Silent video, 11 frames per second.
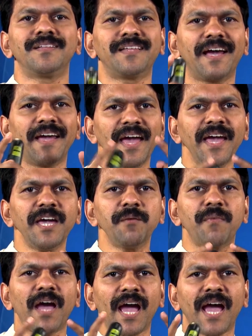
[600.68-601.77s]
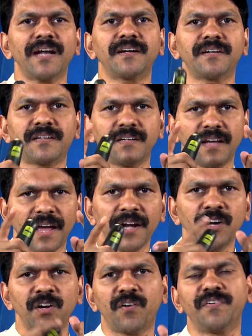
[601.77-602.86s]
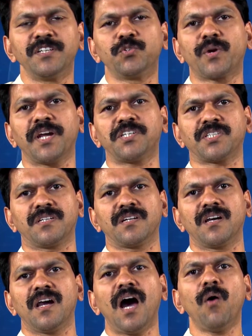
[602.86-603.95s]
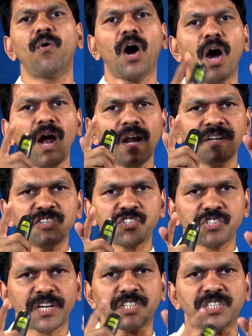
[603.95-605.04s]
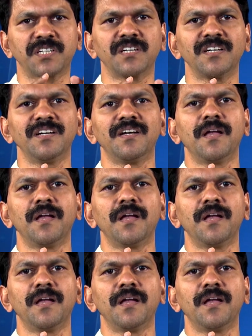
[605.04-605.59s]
the aim and end of education, how all instruction